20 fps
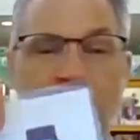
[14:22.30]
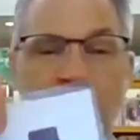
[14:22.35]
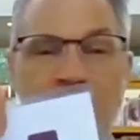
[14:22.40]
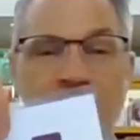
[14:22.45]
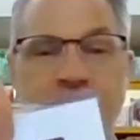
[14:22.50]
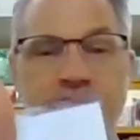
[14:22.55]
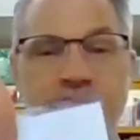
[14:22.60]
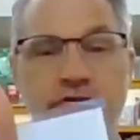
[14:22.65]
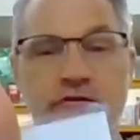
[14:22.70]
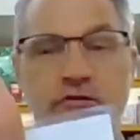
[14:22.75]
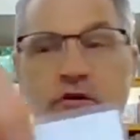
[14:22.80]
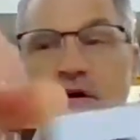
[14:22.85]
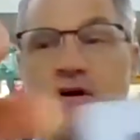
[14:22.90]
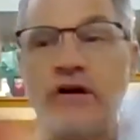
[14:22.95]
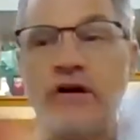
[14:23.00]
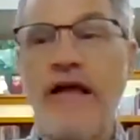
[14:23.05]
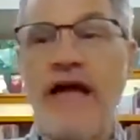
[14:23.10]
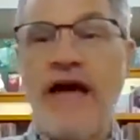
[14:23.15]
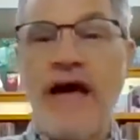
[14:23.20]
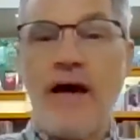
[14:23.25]
I like to
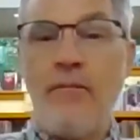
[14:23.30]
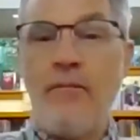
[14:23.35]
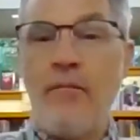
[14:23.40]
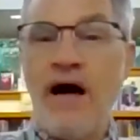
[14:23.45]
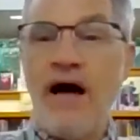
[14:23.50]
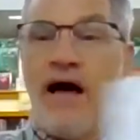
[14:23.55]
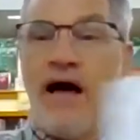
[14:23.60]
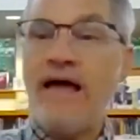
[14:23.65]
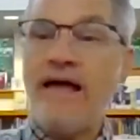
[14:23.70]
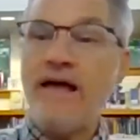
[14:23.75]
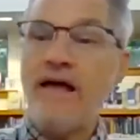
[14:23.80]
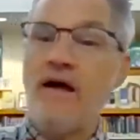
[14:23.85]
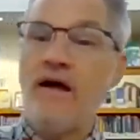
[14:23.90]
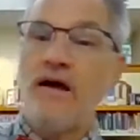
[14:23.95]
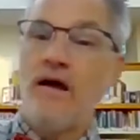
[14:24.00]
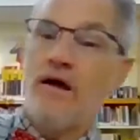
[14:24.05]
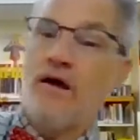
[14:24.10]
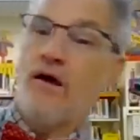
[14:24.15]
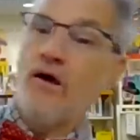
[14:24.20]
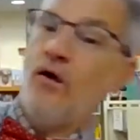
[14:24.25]
look at my
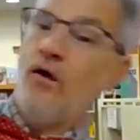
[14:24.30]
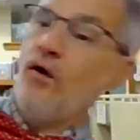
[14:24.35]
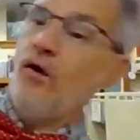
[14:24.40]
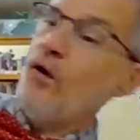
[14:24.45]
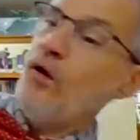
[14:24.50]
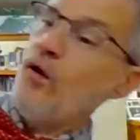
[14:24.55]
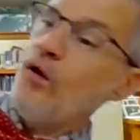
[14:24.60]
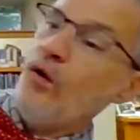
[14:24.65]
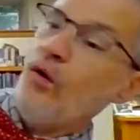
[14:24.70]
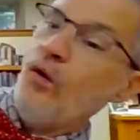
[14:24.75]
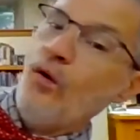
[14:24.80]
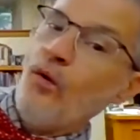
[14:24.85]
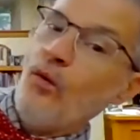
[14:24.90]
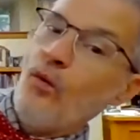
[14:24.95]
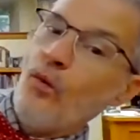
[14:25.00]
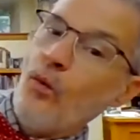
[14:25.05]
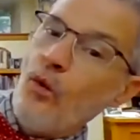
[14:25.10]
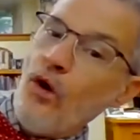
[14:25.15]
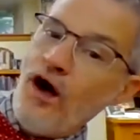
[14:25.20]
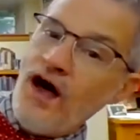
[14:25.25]

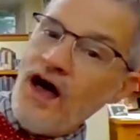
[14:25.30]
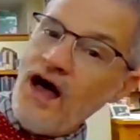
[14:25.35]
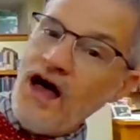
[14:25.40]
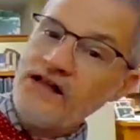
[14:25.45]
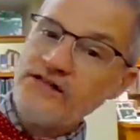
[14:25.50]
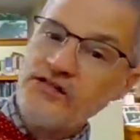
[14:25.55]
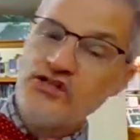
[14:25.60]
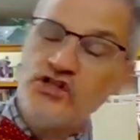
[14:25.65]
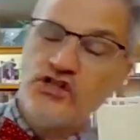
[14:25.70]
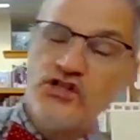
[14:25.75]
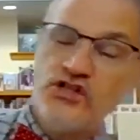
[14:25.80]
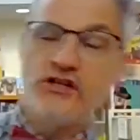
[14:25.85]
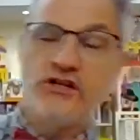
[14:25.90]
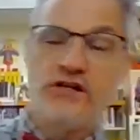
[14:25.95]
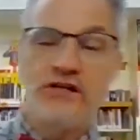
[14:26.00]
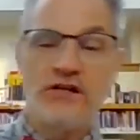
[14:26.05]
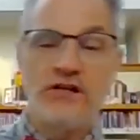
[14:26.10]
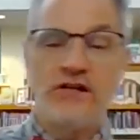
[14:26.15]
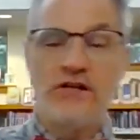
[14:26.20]
watch